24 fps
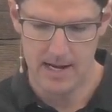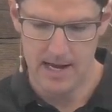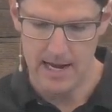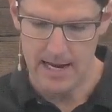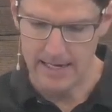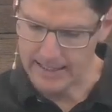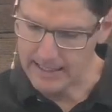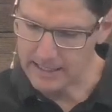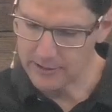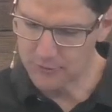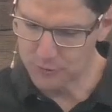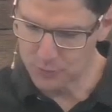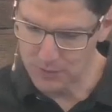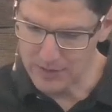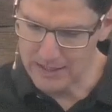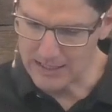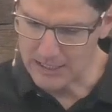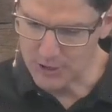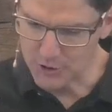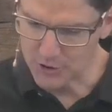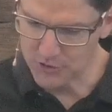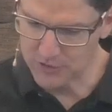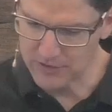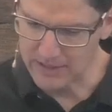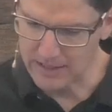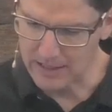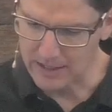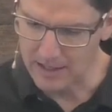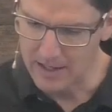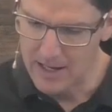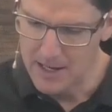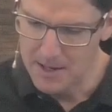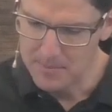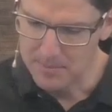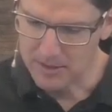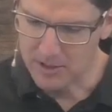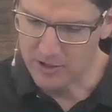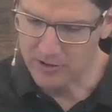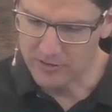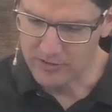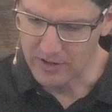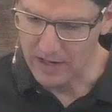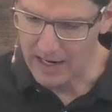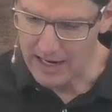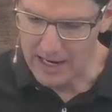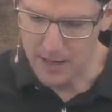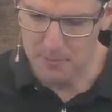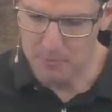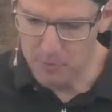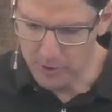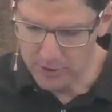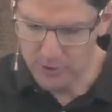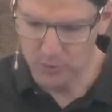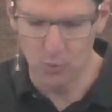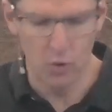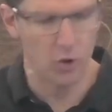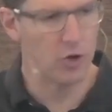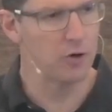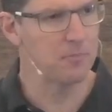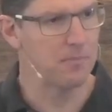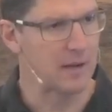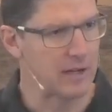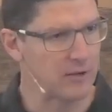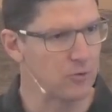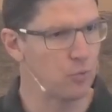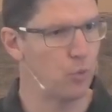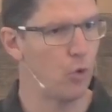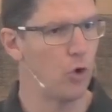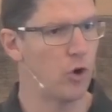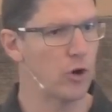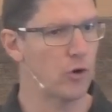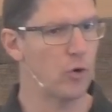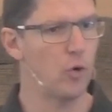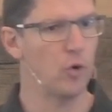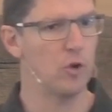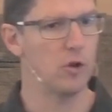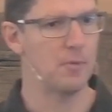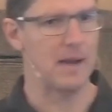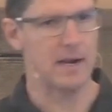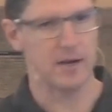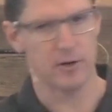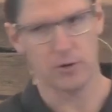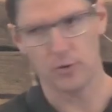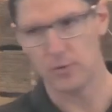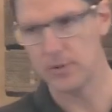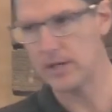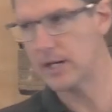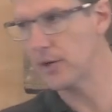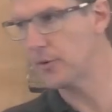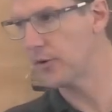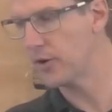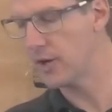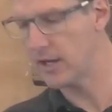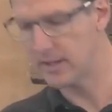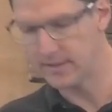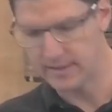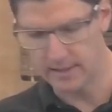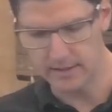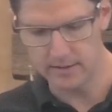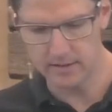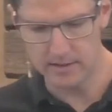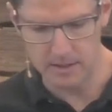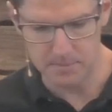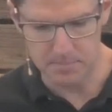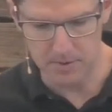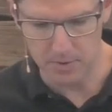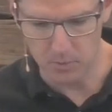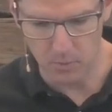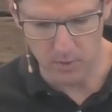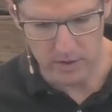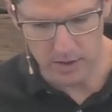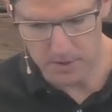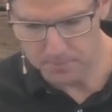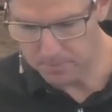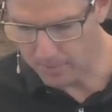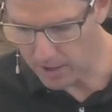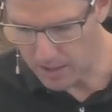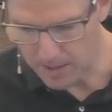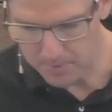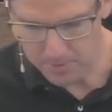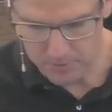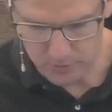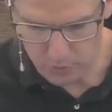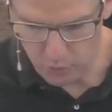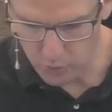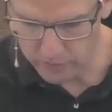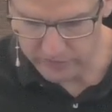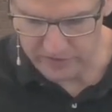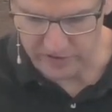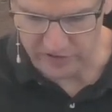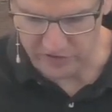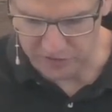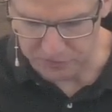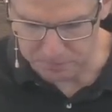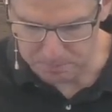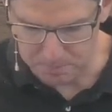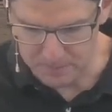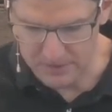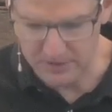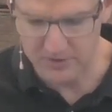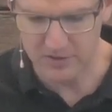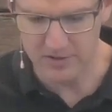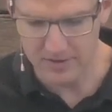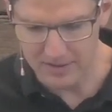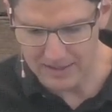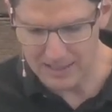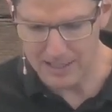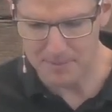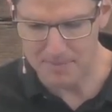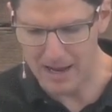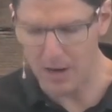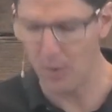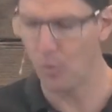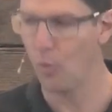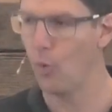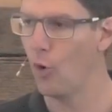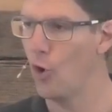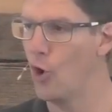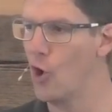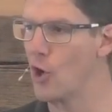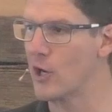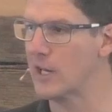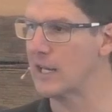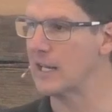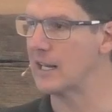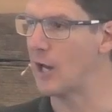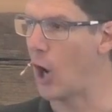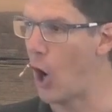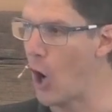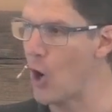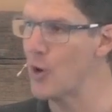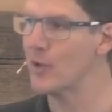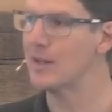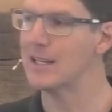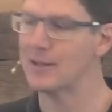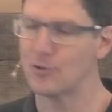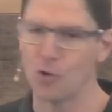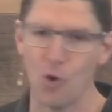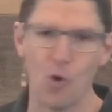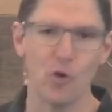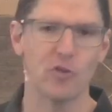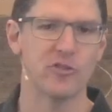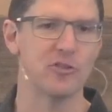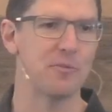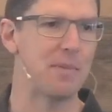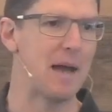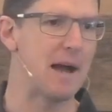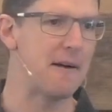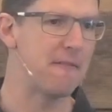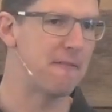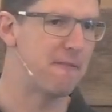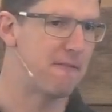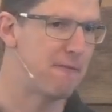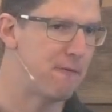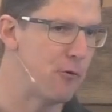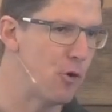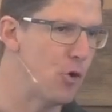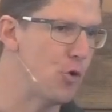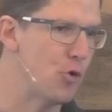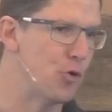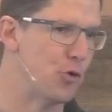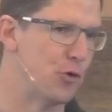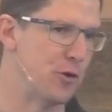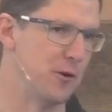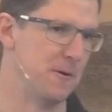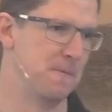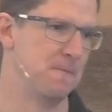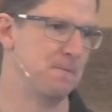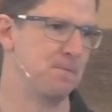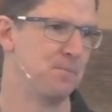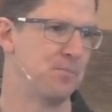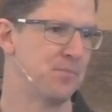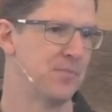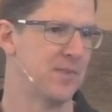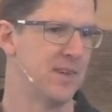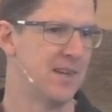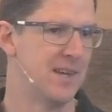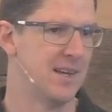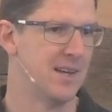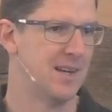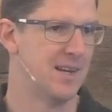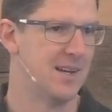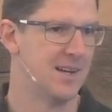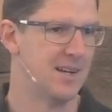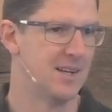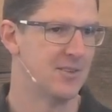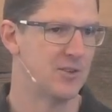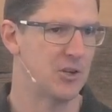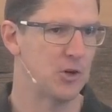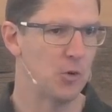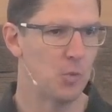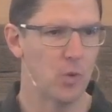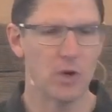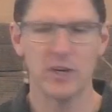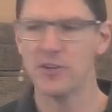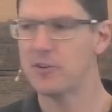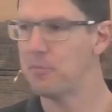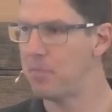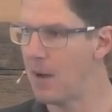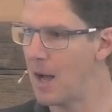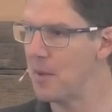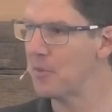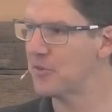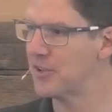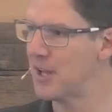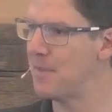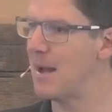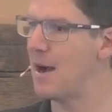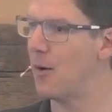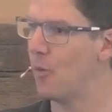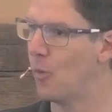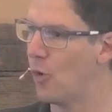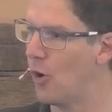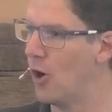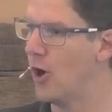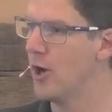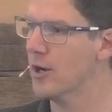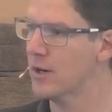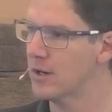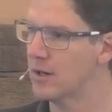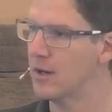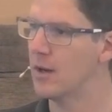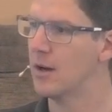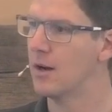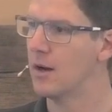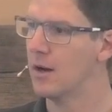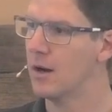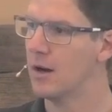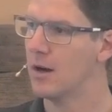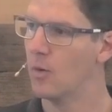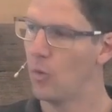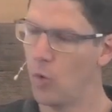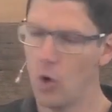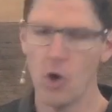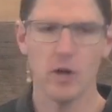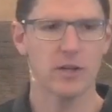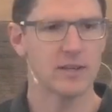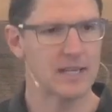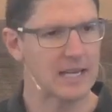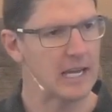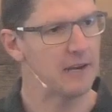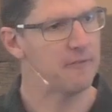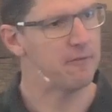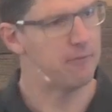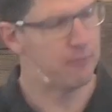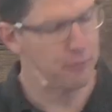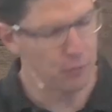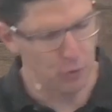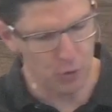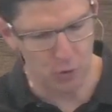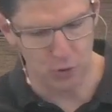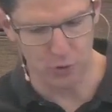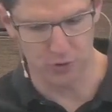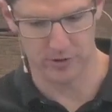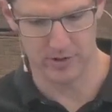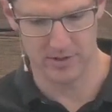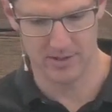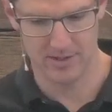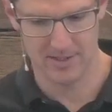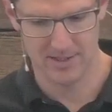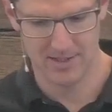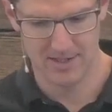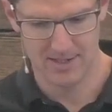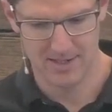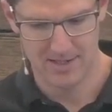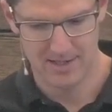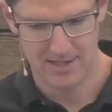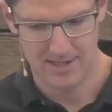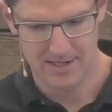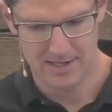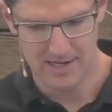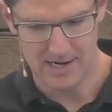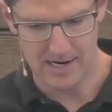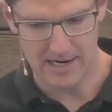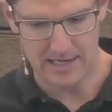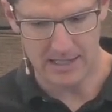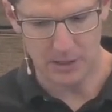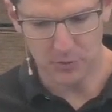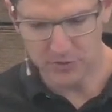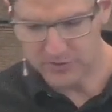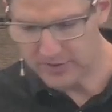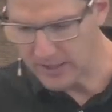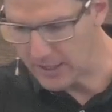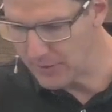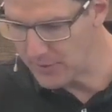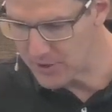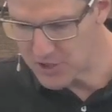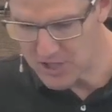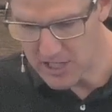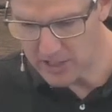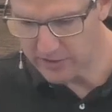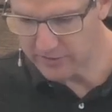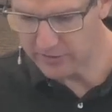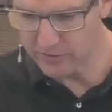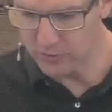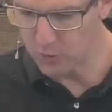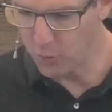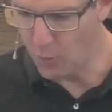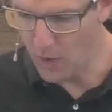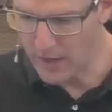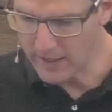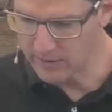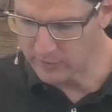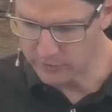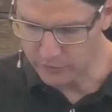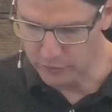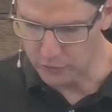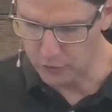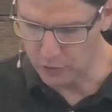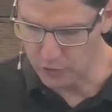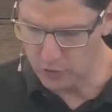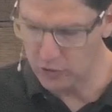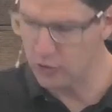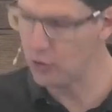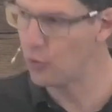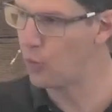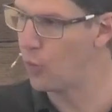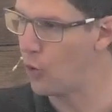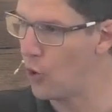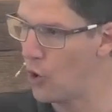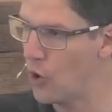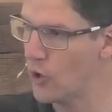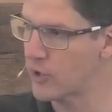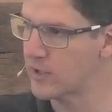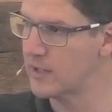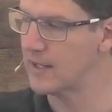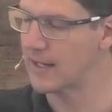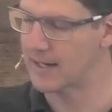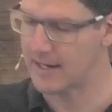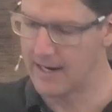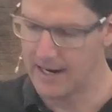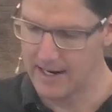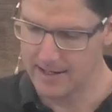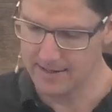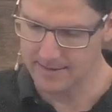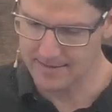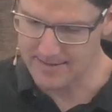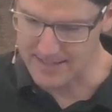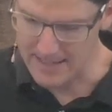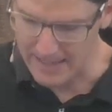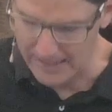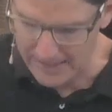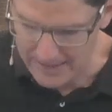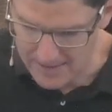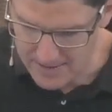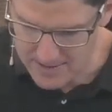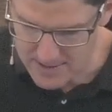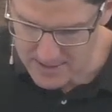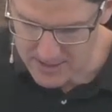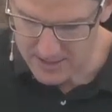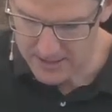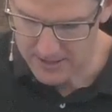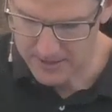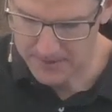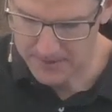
And again, it's really interesting because our modern world makes work all about career and identity, but when the Bible talks explicitly about work, it only talks about food. See, what does the Bible say about work? Work to get food. Uh, it was there in Genesis 1 and 2. You worked in the garden to eat.